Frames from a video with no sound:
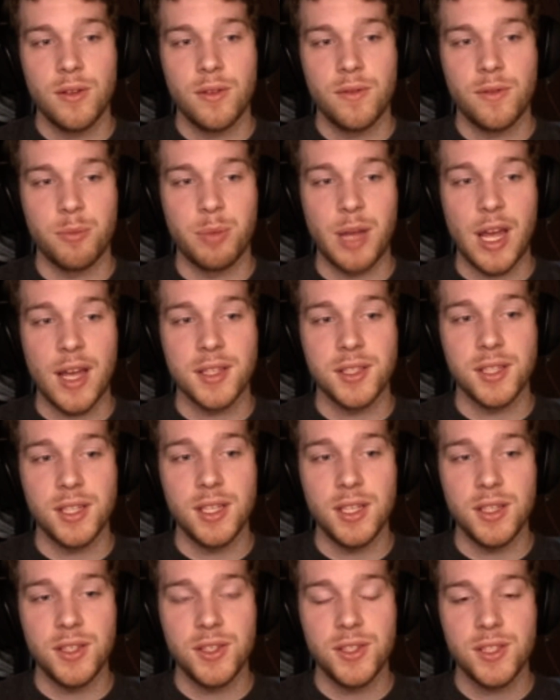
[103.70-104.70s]
for PAX
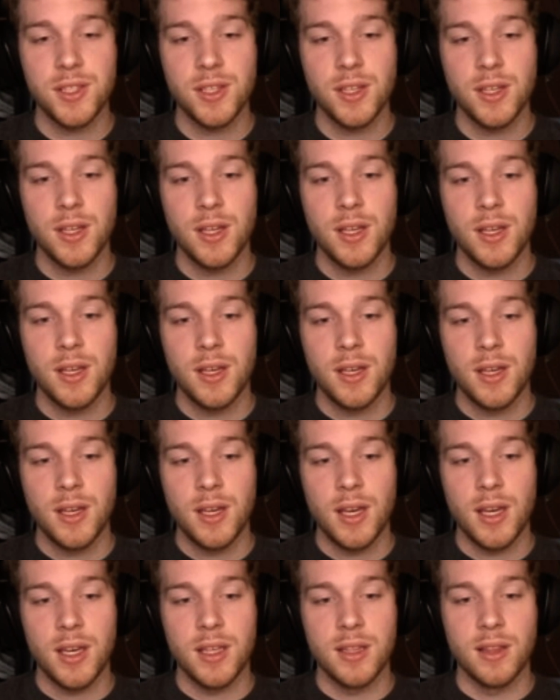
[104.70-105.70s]
East,
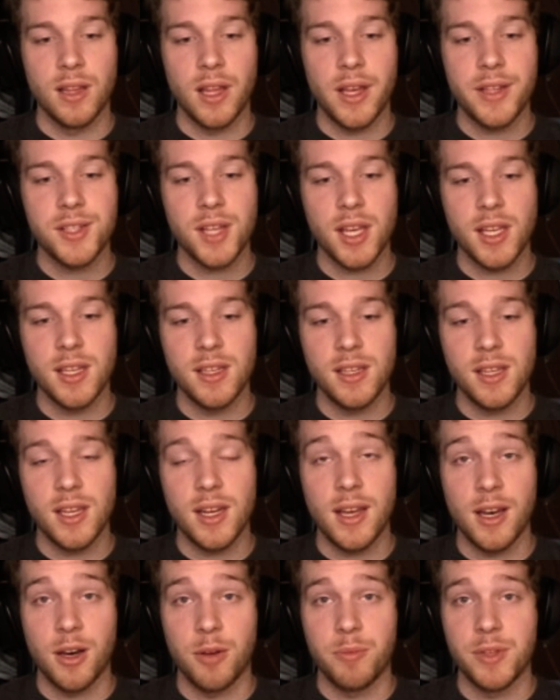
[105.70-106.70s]
unless I can get
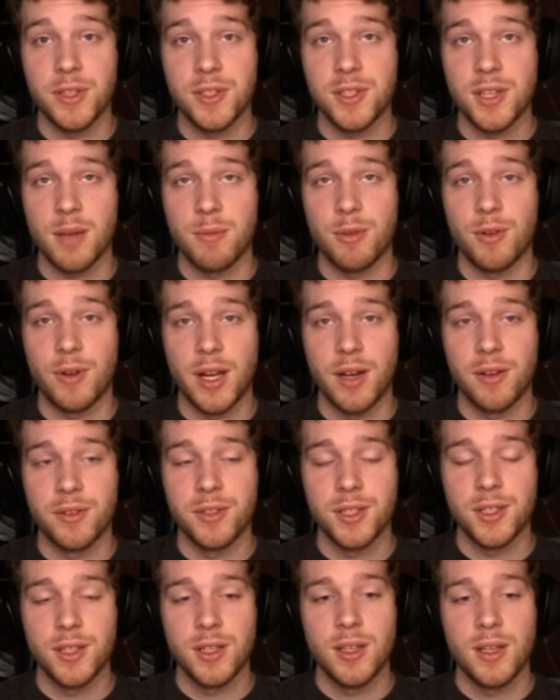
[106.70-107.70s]
help this time
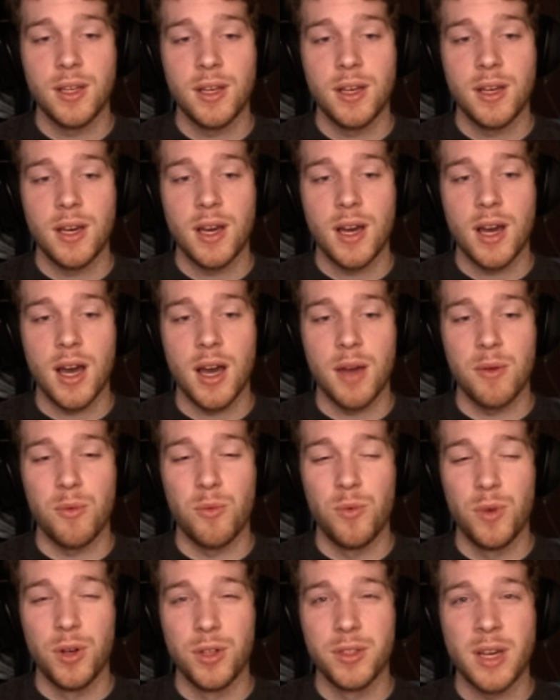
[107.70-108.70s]
around, I
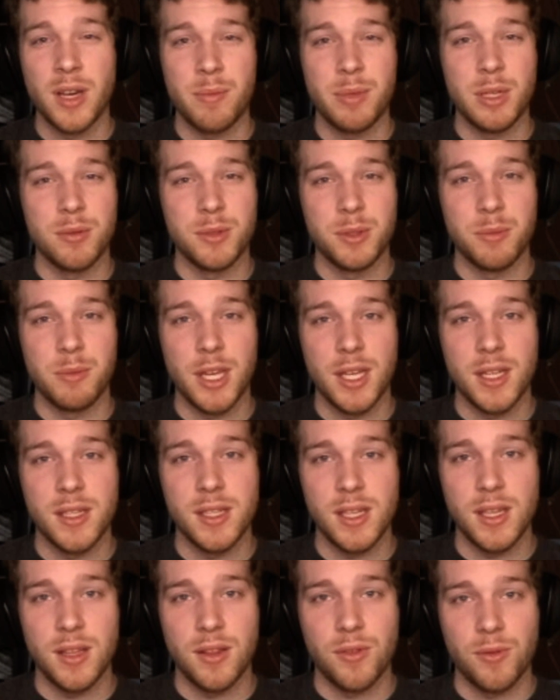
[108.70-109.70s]
will not be able to make it
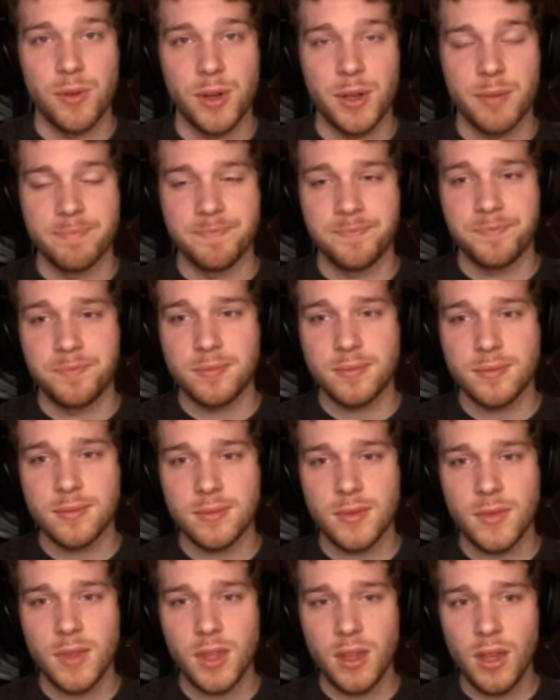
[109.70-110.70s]
to E3.
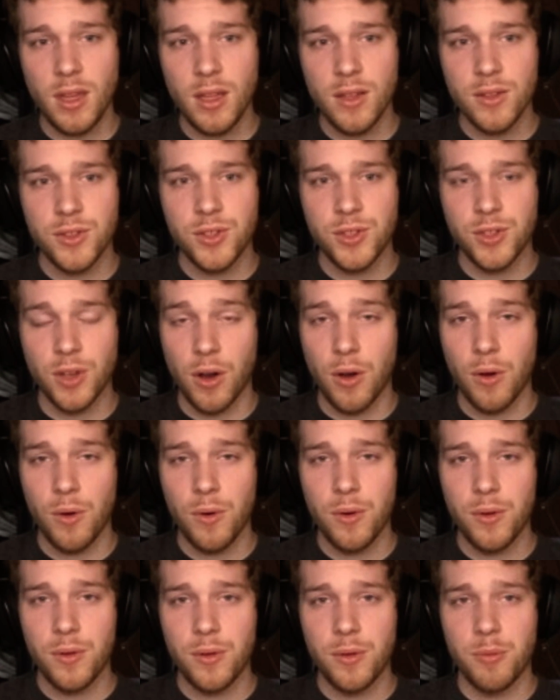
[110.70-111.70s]

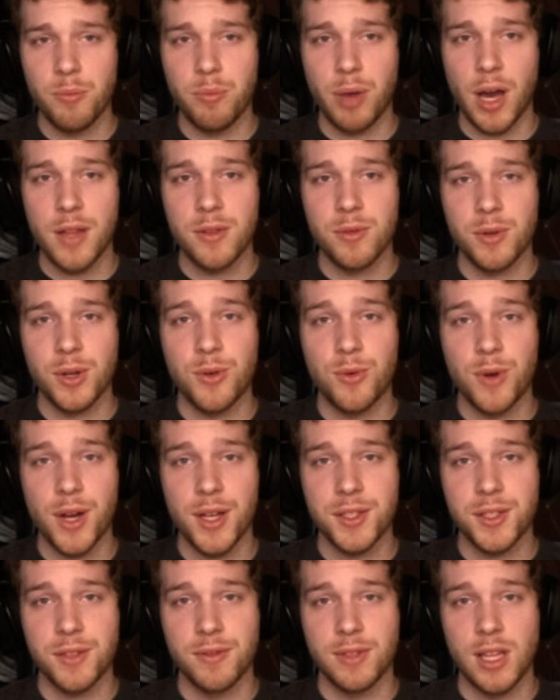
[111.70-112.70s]
So, by the
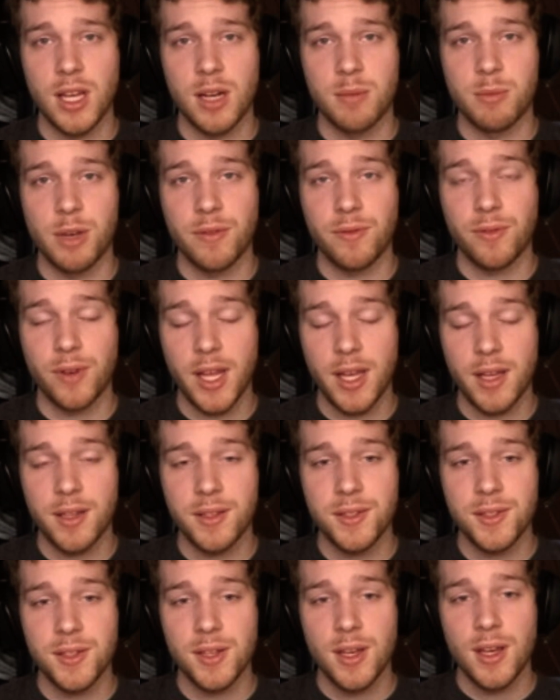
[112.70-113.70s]
request of a lot of my
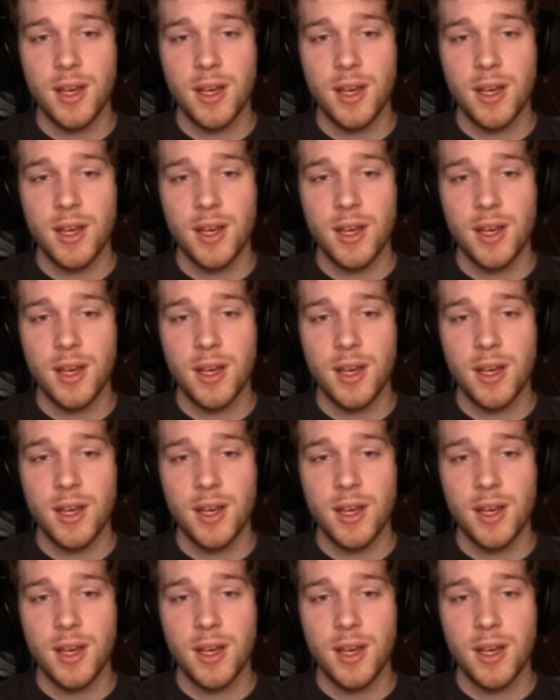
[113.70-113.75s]
fans,